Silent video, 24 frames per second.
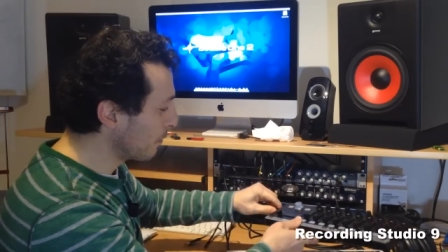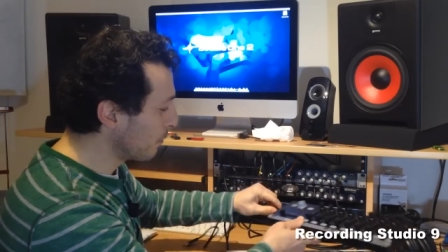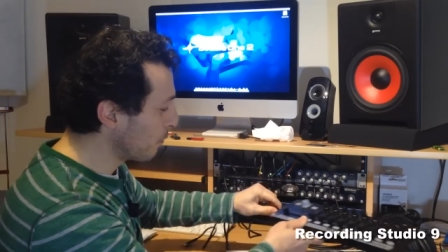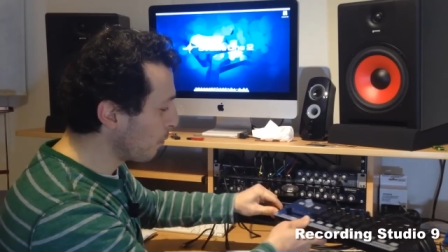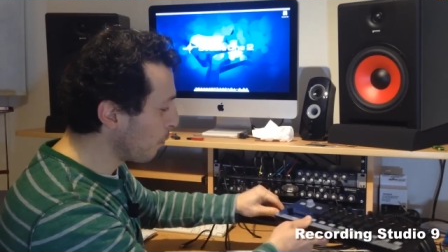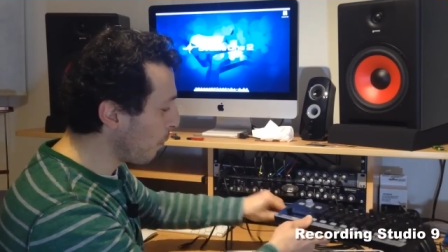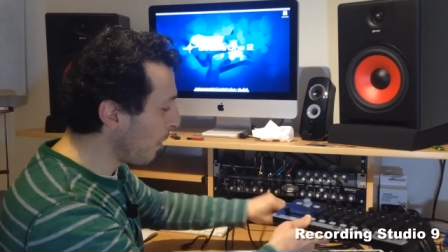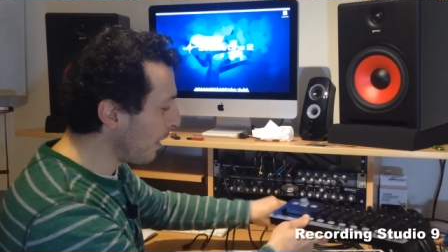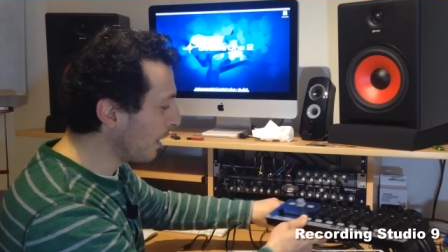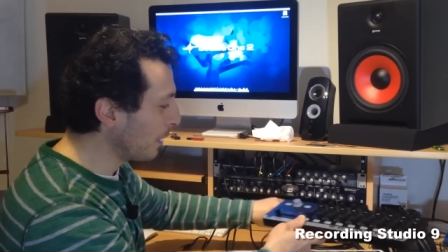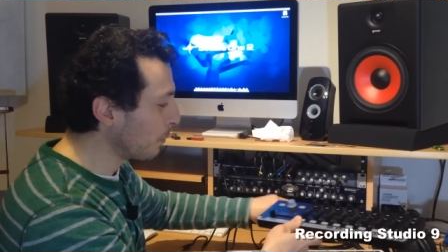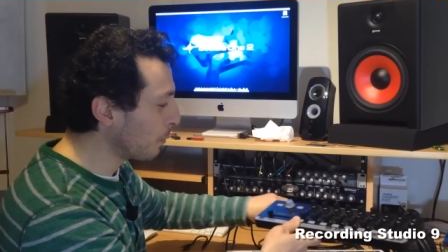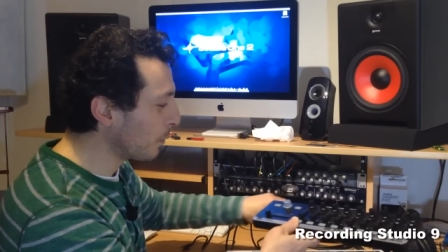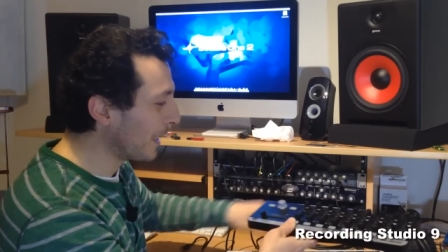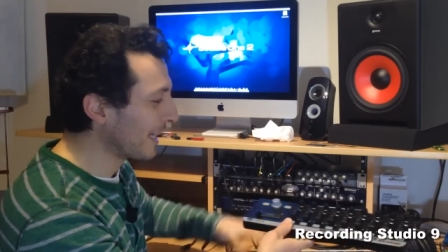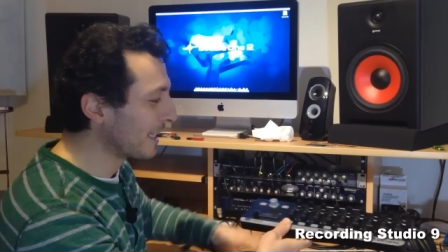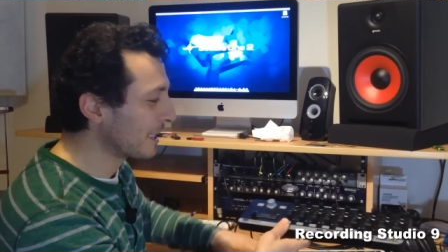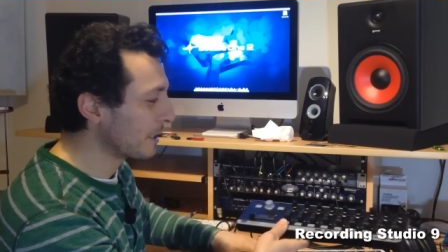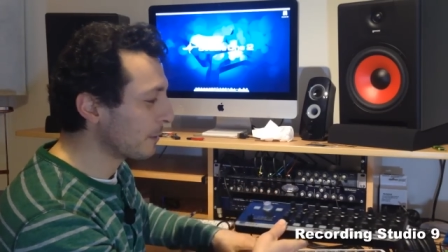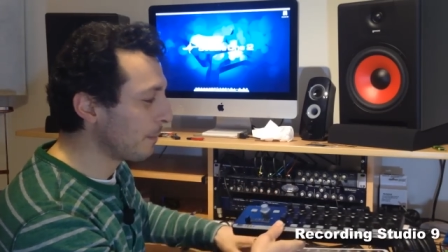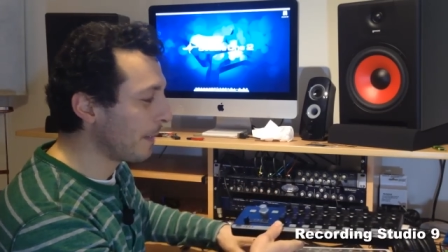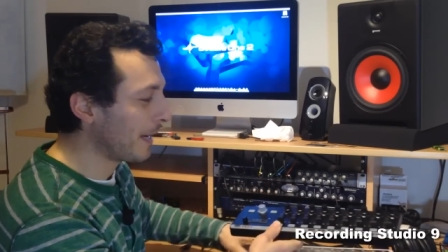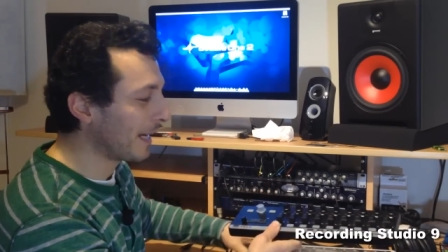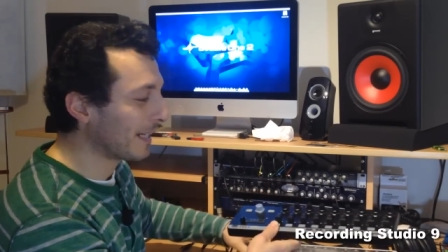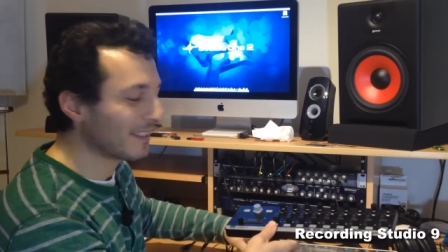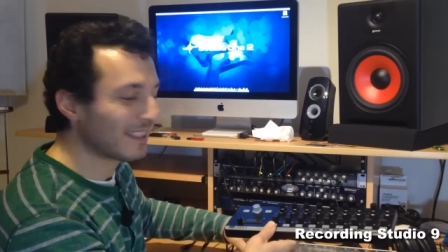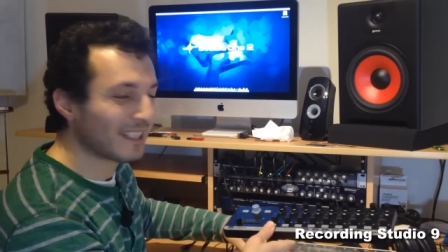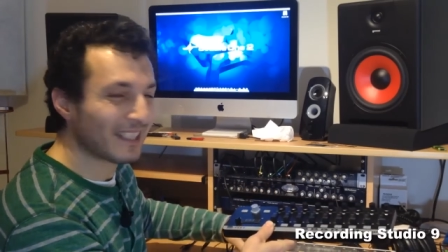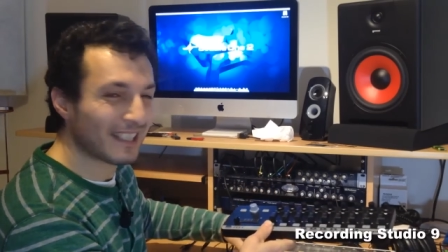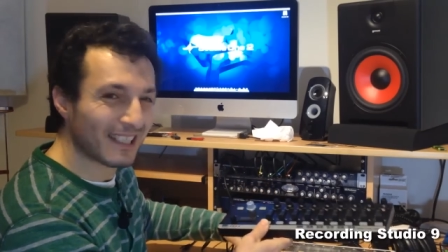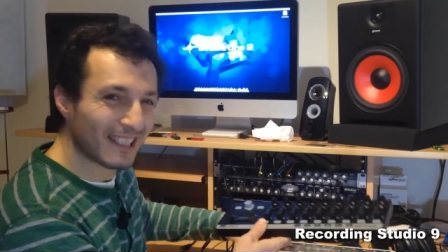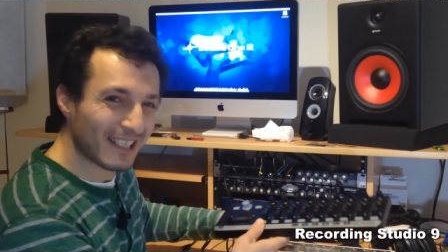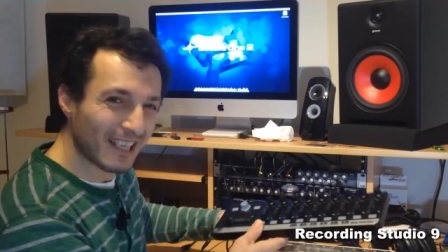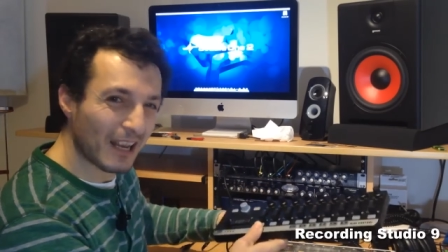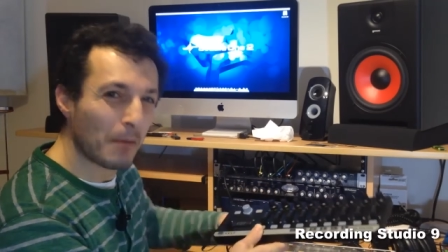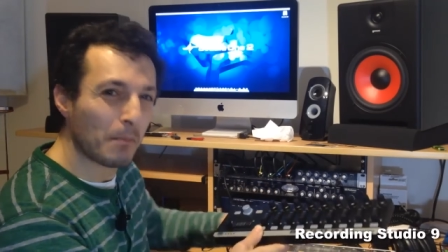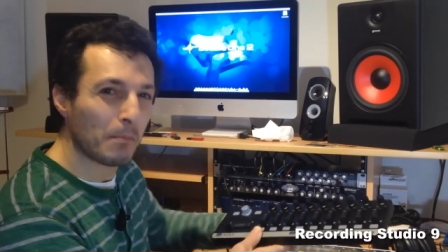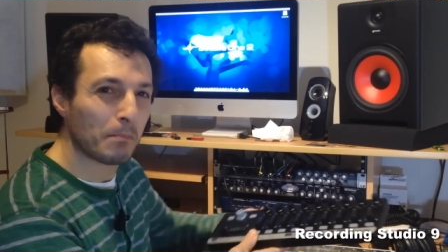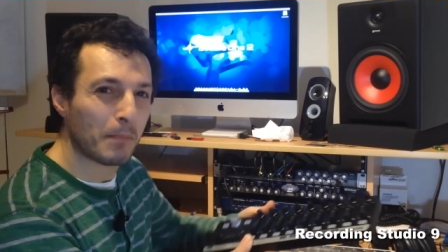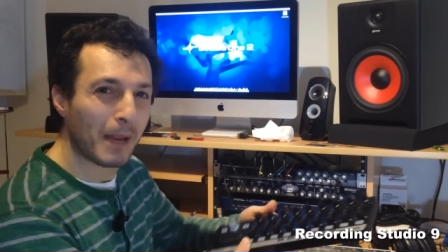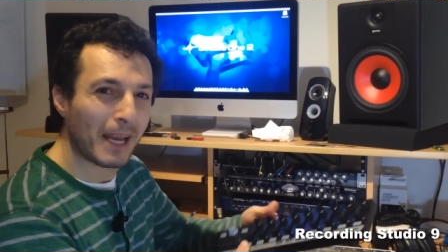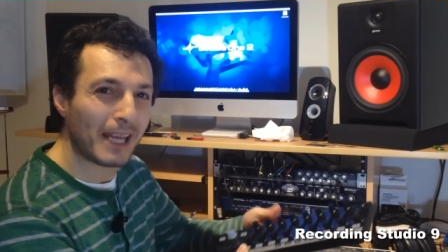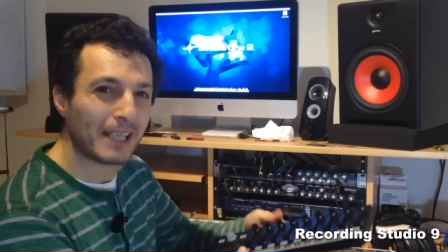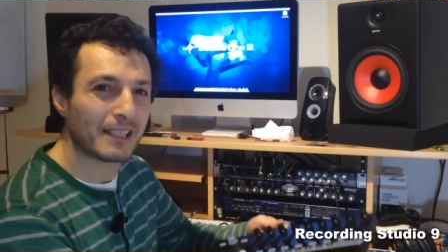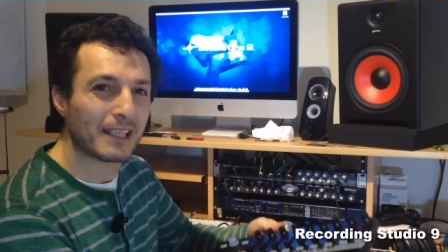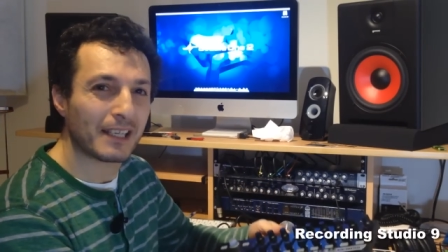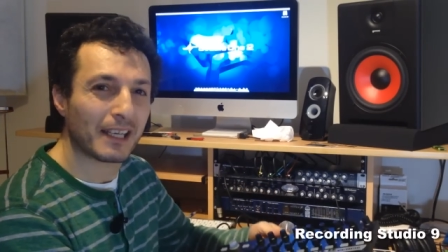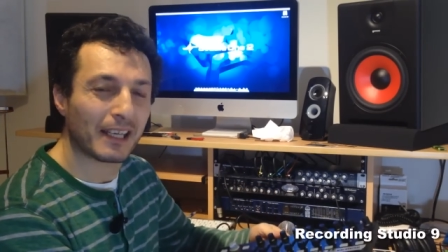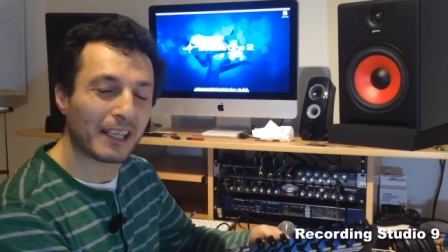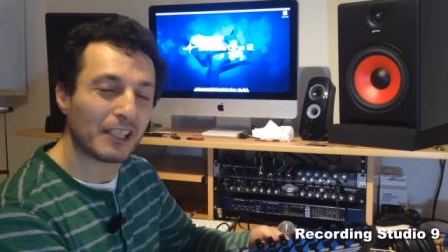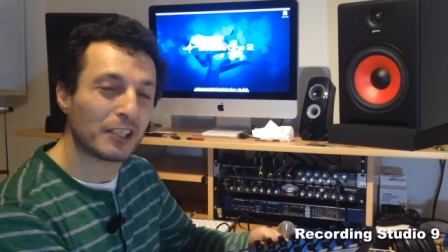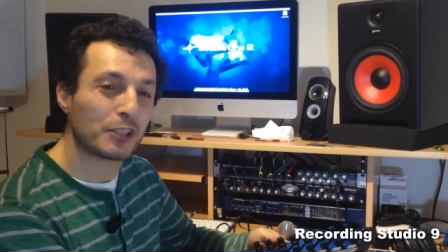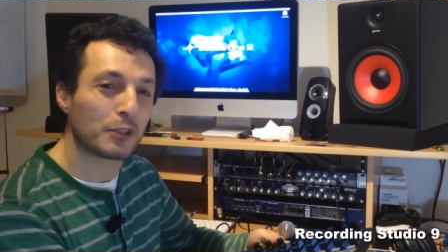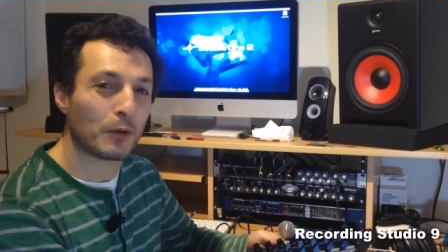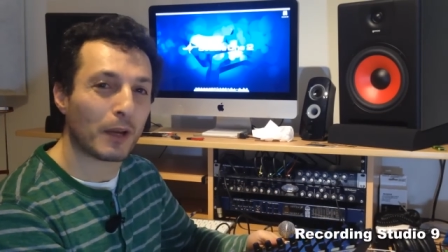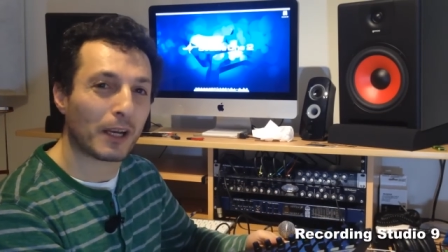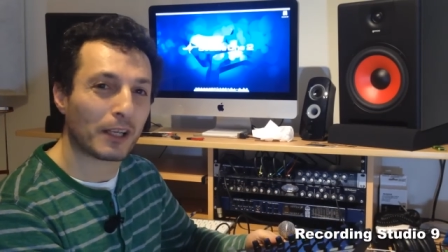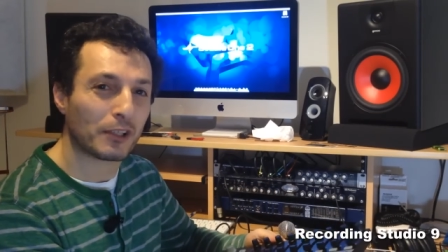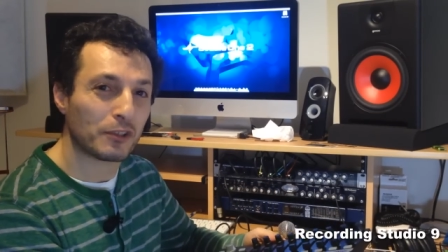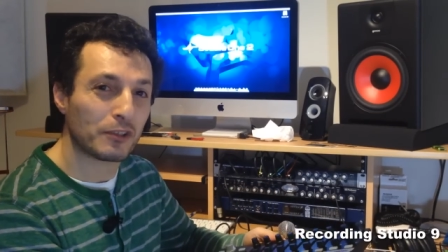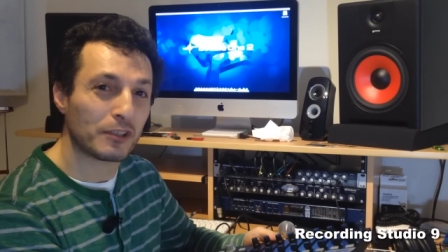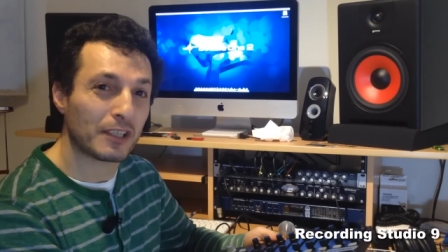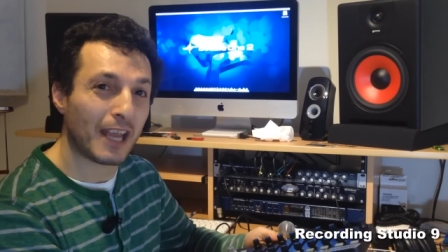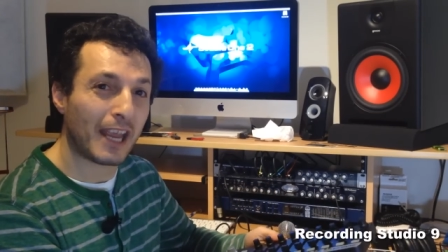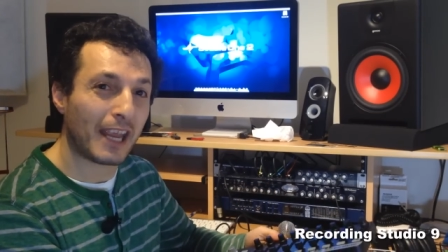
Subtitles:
one would expect some basic instructions